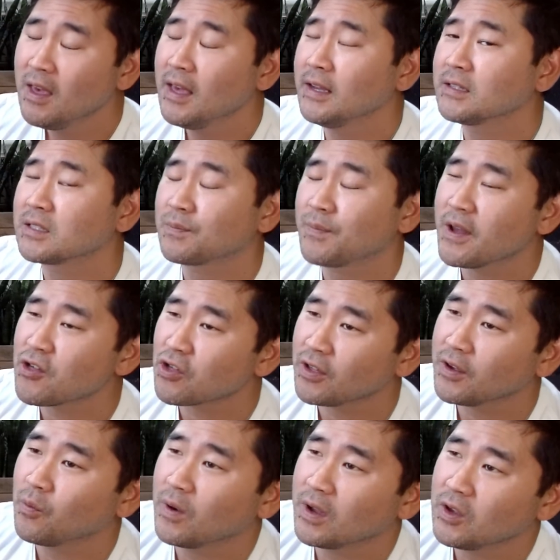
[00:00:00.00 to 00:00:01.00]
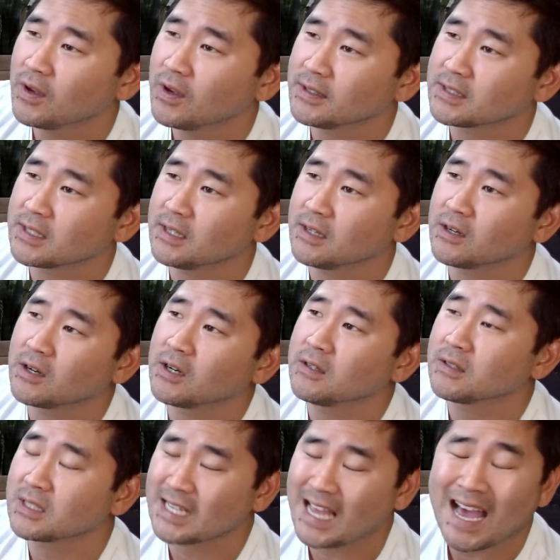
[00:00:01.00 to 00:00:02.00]
especially when you consider
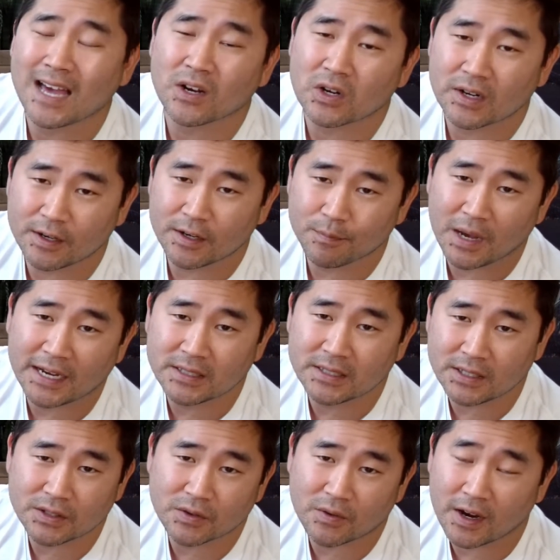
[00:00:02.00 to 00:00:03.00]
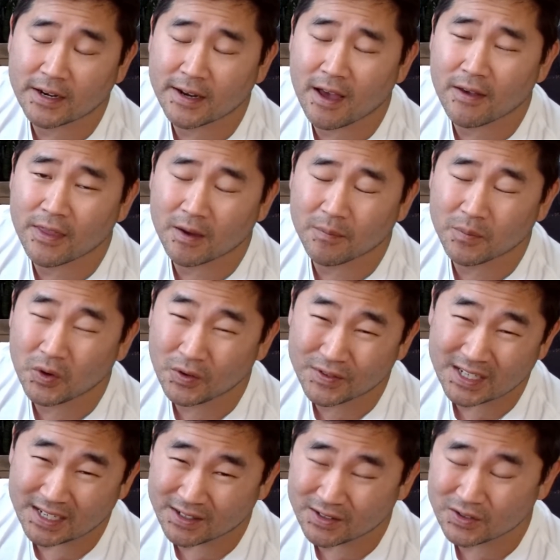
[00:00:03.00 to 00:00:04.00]
Saturn in Pisces right now that
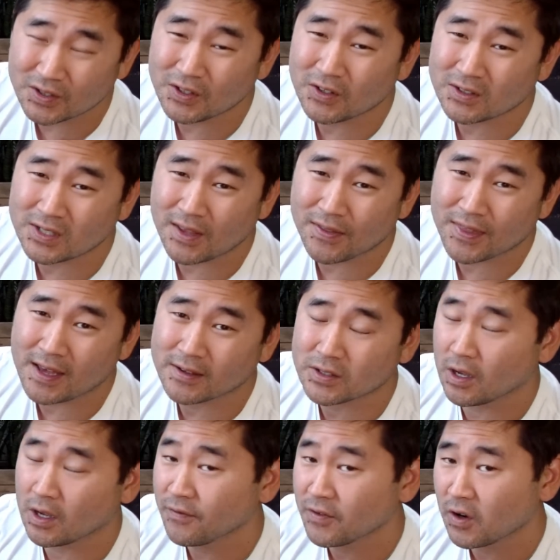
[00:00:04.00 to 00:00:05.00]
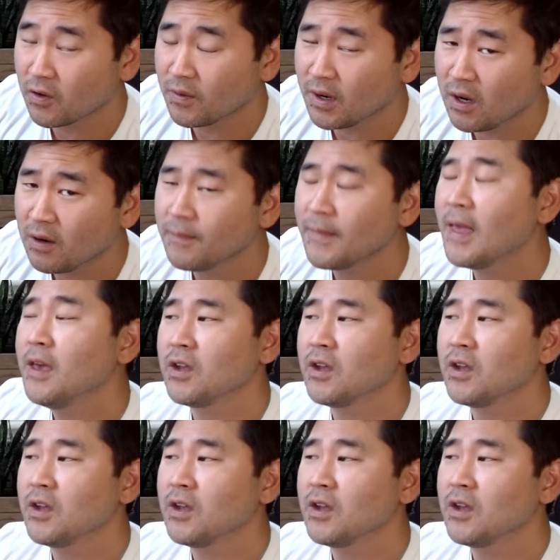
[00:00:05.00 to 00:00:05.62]
moved into your 10th house of career.